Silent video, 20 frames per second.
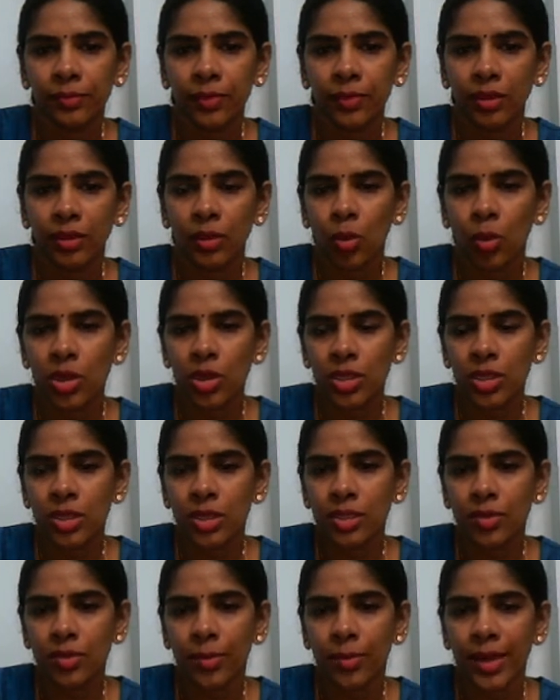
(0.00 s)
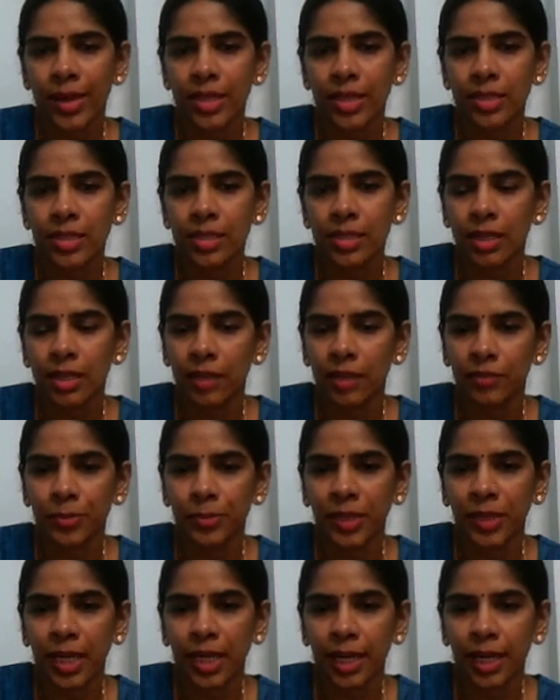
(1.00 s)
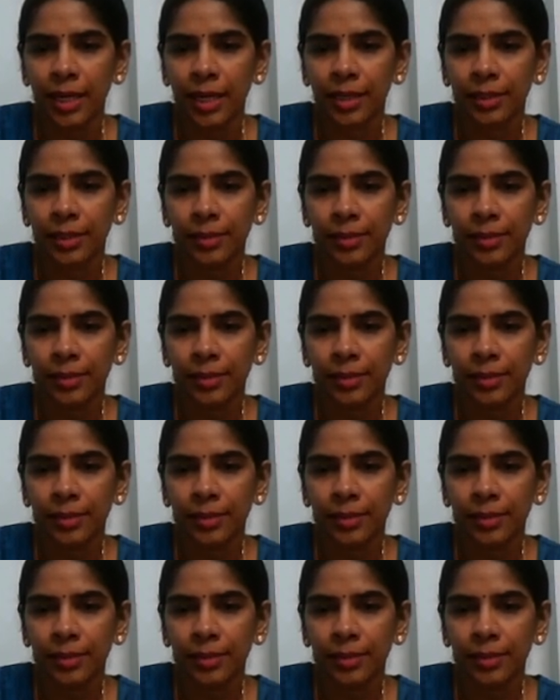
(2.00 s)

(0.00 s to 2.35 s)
The water remains left behind.